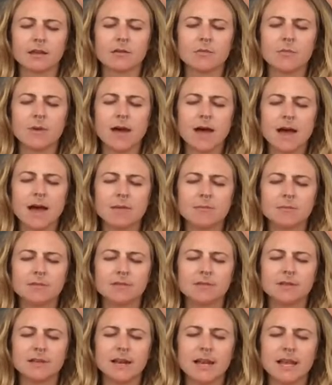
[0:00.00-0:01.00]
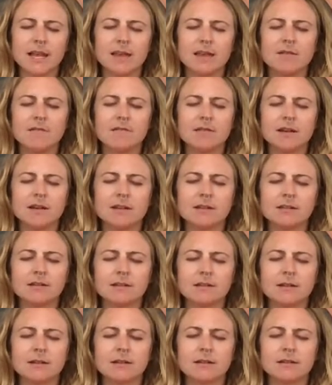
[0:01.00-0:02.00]
perhaps an evening
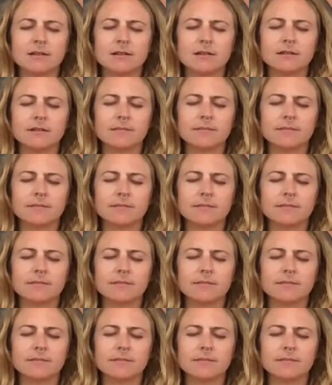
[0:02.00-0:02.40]
sun.